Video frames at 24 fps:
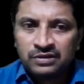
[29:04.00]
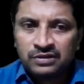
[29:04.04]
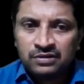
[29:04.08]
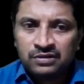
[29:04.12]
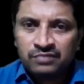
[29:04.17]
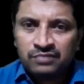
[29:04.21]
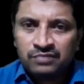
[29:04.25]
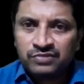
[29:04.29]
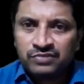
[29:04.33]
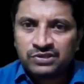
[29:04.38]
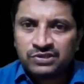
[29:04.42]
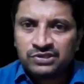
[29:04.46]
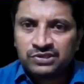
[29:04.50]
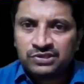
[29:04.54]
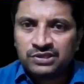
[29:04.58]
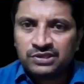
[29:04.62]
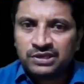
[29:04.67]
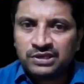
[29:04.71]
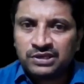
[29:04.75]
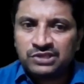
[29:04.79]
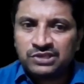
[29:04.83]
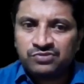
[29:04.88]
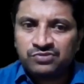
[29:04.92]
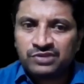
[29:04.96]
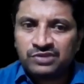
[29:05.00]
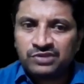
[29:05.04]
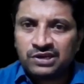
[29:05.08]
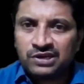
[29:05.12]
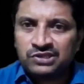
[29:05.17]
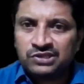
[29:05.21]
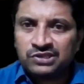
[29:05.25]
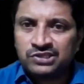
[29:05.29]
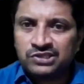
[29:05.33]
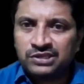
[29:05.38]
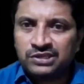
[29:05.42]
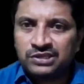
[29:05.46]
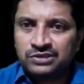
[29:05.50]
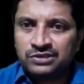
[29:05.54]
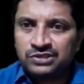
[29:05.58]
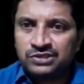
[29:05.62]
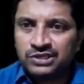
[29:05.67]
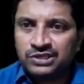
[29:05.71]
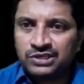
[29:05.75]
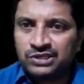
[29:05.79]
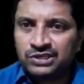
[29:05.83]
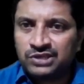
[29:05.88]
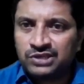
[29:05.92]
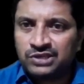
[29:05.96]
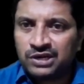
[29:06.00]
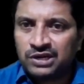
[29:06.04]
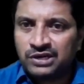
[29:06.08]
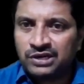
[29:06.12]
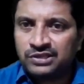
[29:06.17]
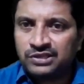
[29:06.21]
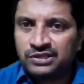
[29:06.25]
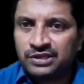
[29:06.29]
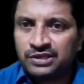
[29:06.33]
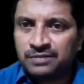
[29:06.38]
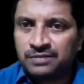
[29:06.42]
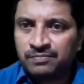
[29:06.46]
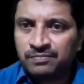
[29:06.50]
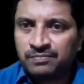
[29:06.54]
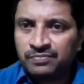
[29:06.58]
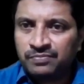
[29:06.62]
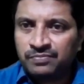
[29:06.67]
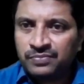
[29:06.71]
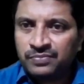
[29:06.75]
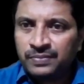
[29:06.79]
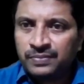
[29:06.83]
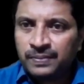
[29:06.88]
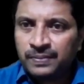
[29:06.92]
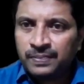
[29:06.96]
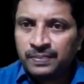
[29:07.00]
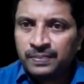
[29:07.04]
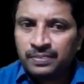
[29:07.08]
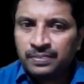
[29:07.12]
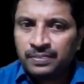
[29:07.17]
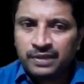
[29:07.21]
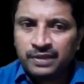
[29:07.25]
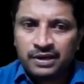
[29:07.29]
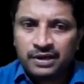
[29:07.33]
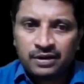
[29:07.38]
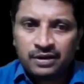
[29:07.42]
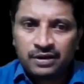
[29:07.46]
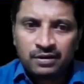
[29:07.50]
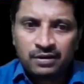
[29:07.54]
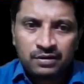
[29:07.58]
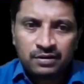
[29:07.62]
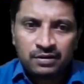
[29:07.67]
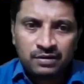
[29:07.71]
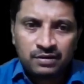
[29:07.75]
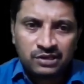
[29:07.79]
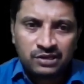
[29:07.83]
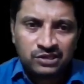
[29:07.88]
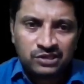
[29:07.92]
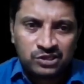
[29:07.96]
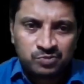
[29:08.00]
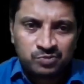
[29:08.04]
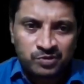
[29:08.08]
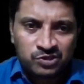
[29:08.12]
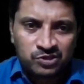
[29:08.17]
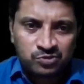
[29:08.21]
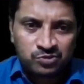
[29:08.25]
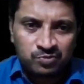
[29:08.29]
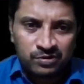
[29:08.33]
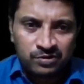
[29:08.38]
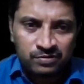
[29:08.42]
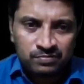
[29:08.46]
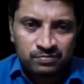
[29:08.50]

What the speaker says: With CH we got G. G is already there. Then nothing is possible.